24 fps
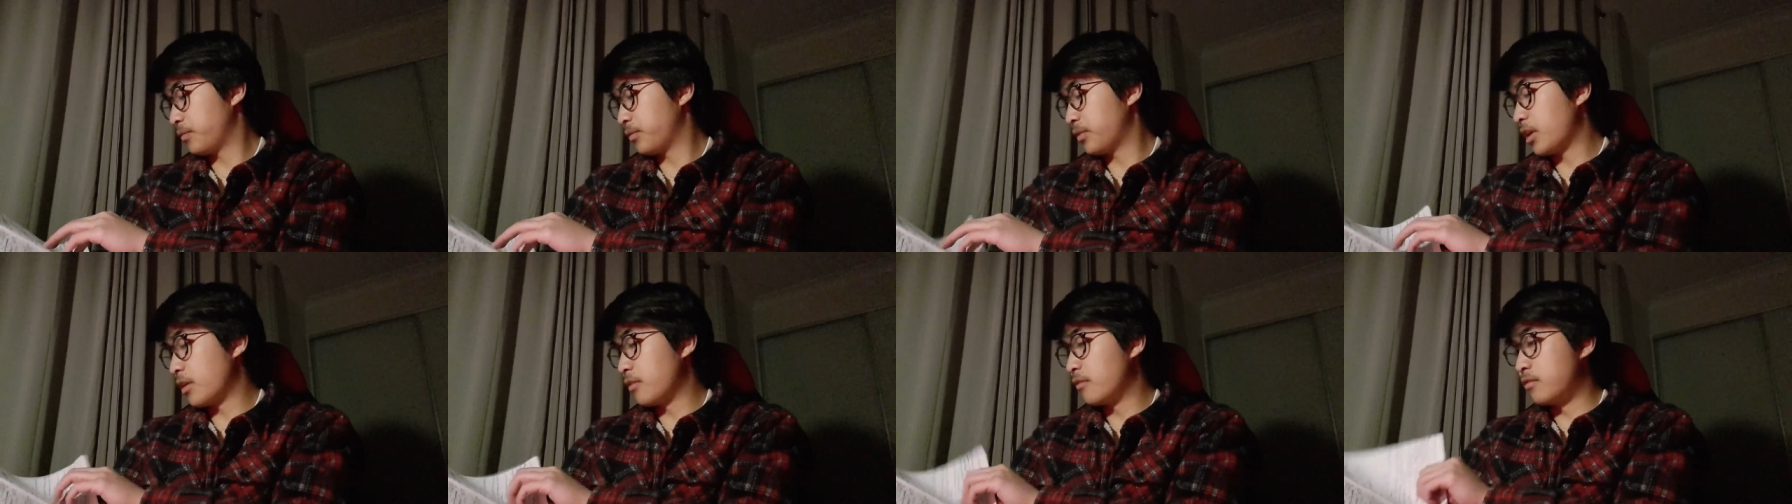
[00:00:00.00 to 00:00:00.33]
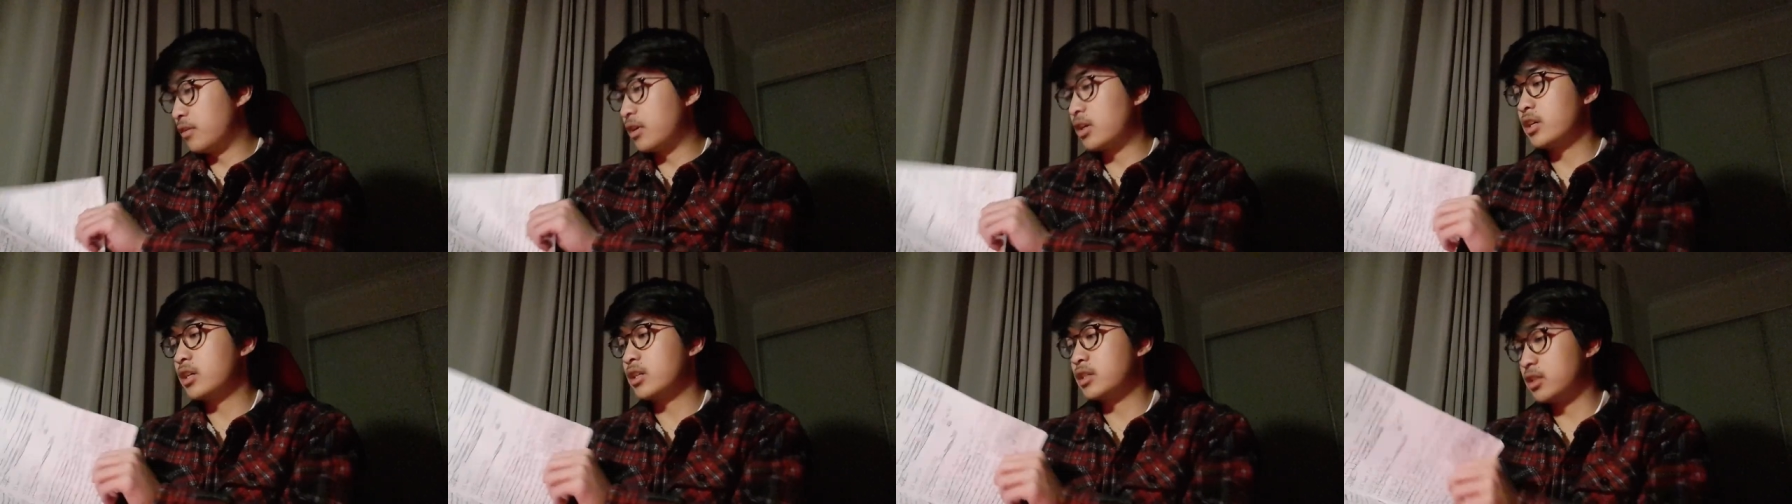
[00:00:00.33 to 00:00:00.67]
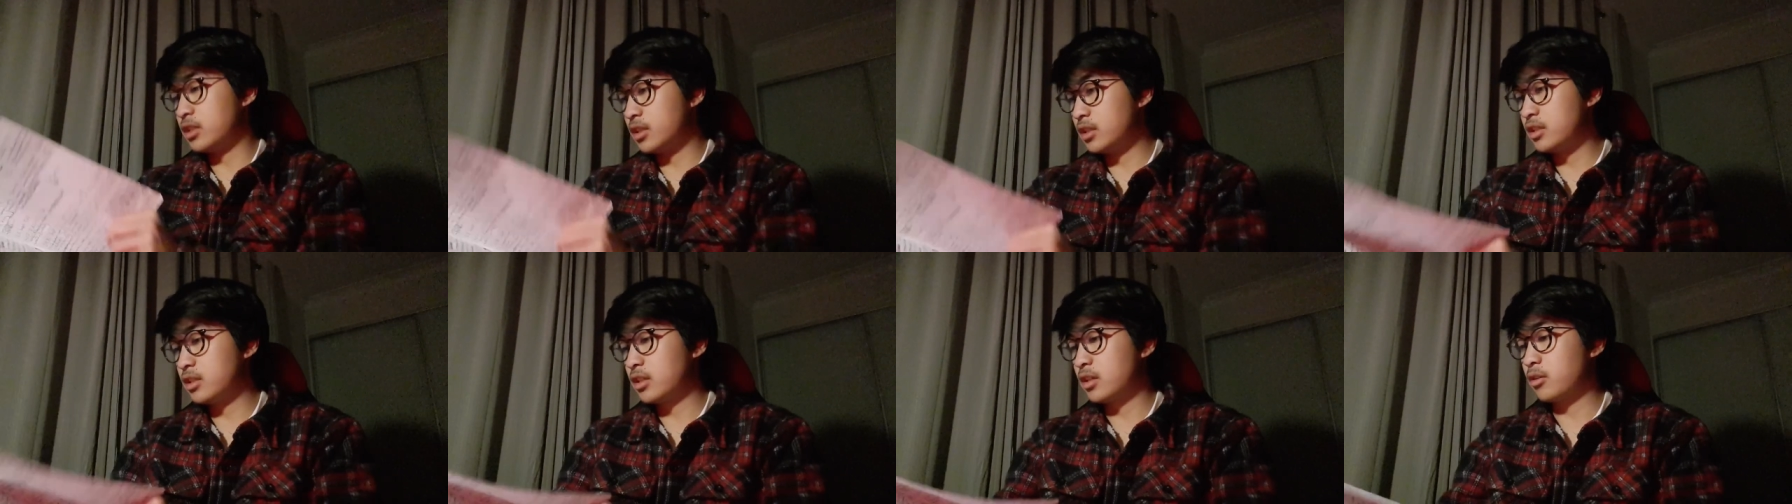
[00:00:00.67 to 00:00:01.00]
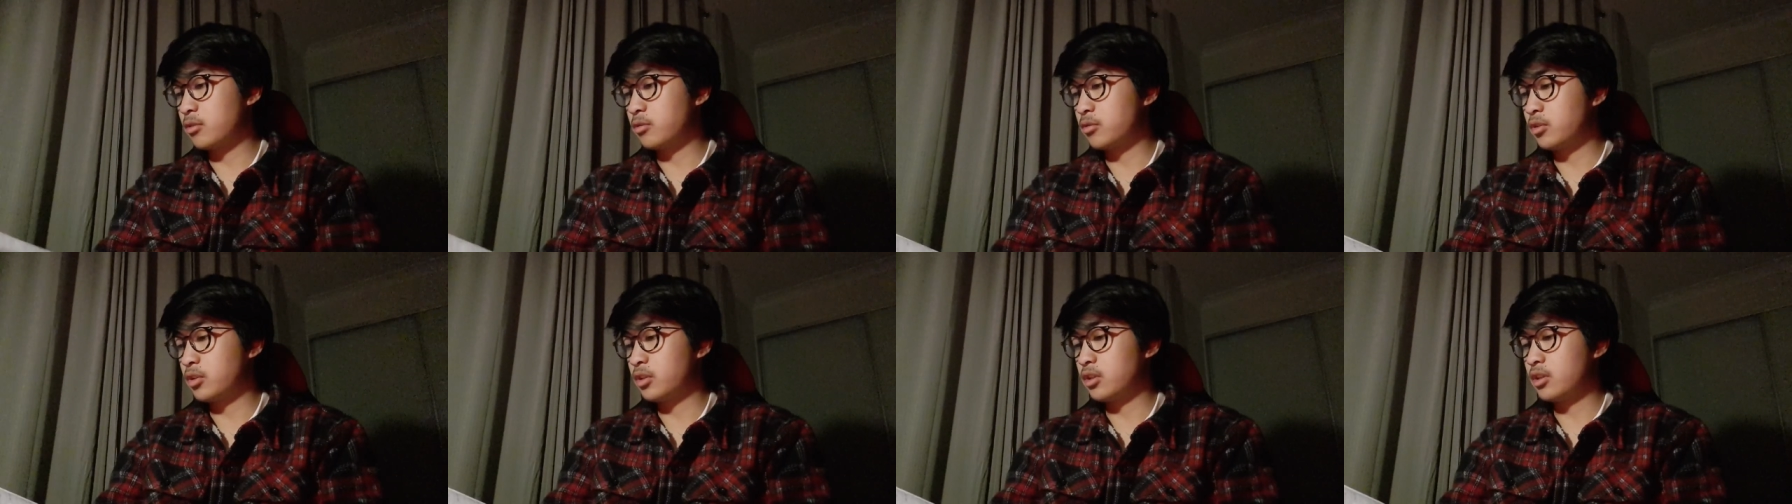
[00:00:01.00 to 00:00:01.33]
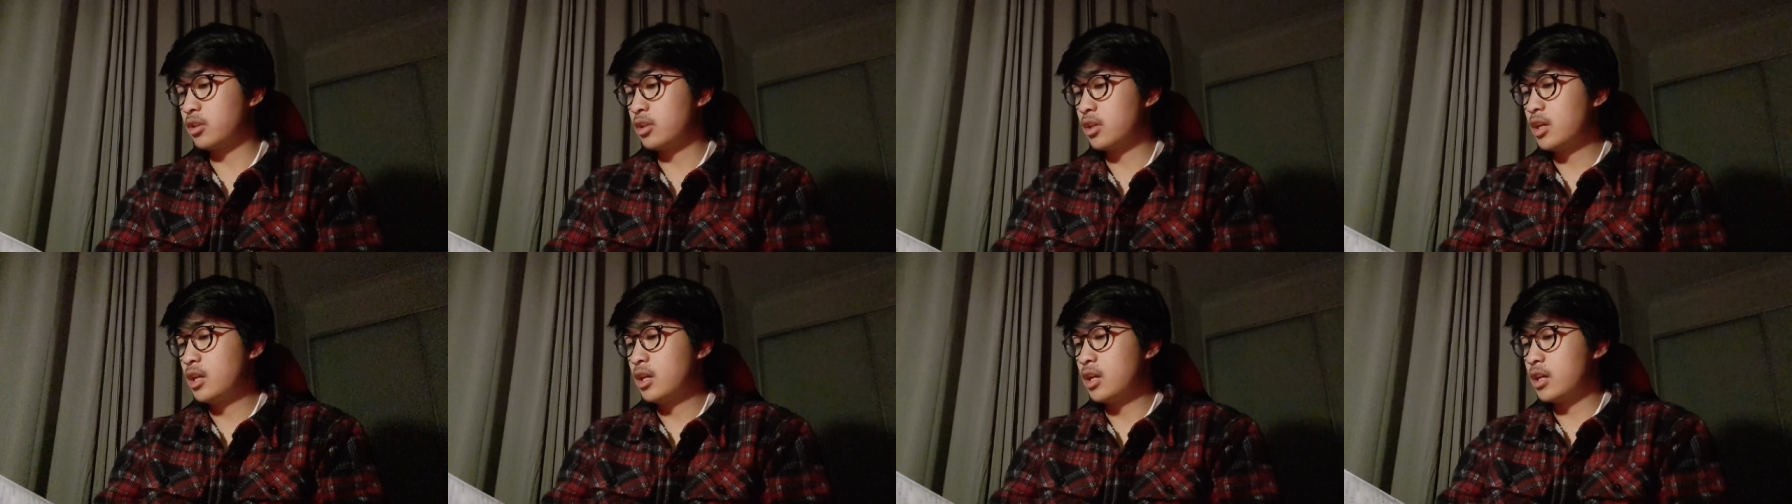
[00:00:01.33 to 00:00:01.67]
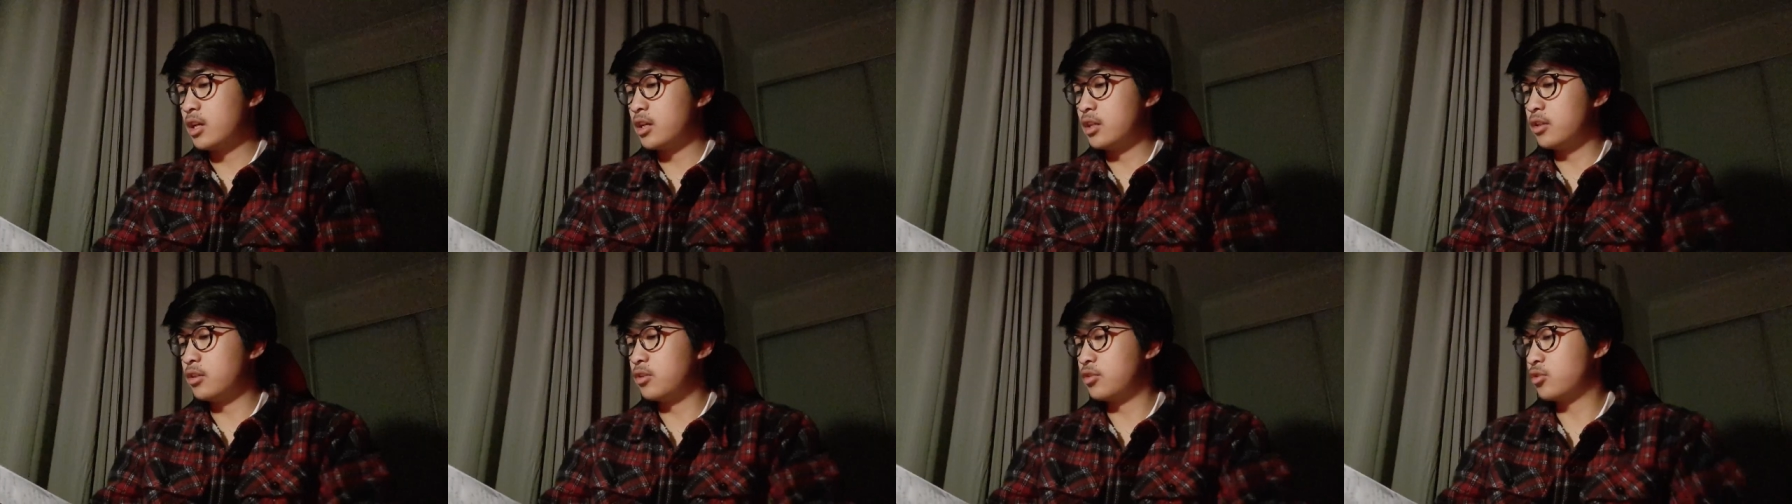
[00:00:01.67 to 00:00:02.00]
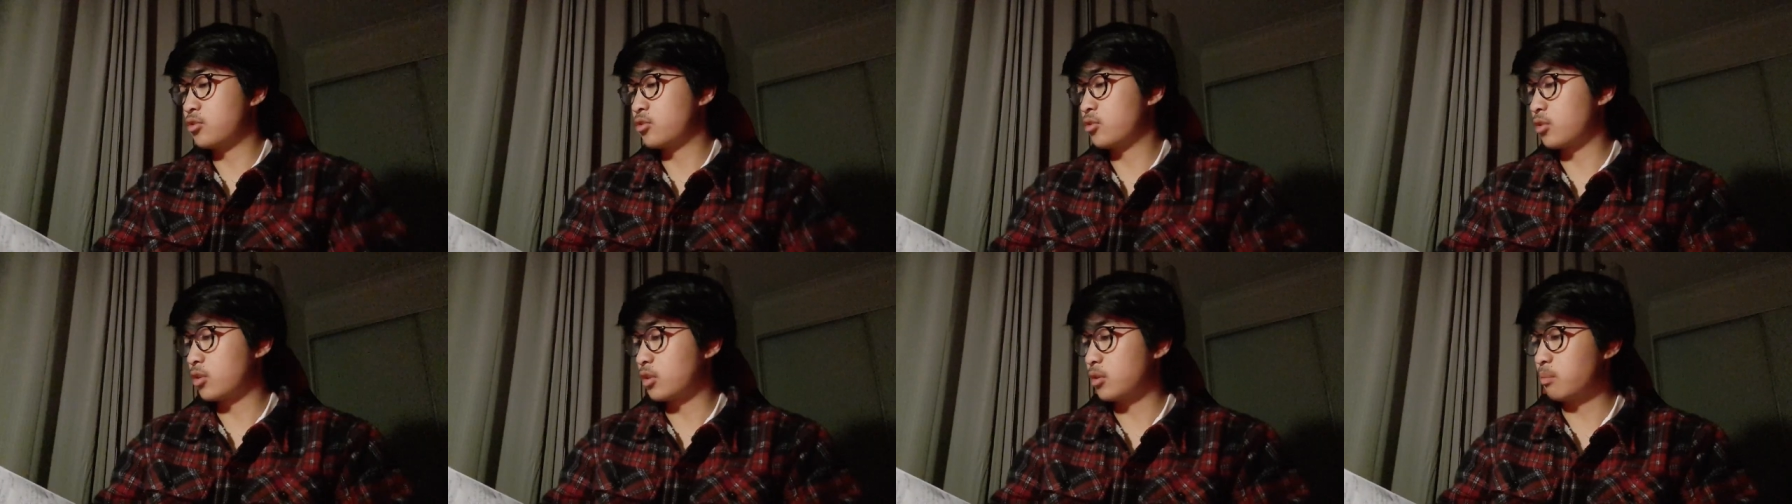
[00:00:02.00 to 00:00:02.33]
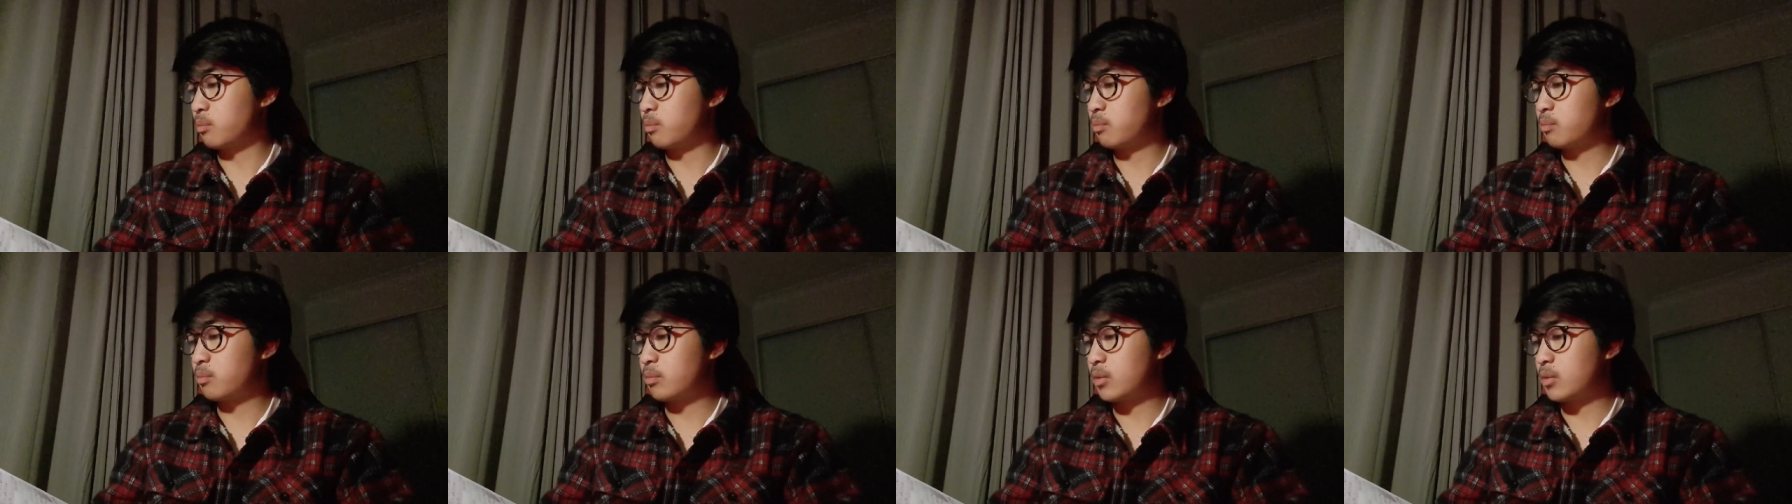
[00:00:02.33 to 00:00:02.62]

a very detailed and intricate